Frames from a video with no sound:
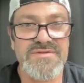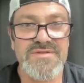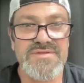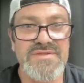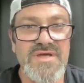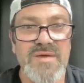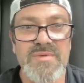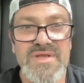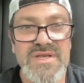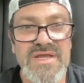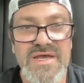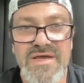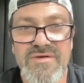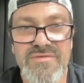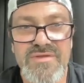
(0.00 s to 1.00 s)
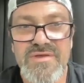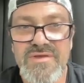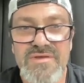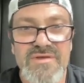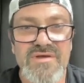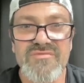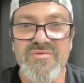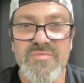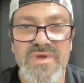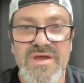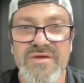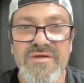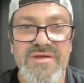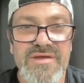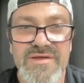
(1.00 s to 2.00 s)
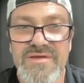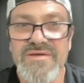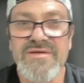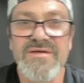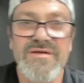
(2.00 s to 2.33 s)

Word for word: The dumbing down of America.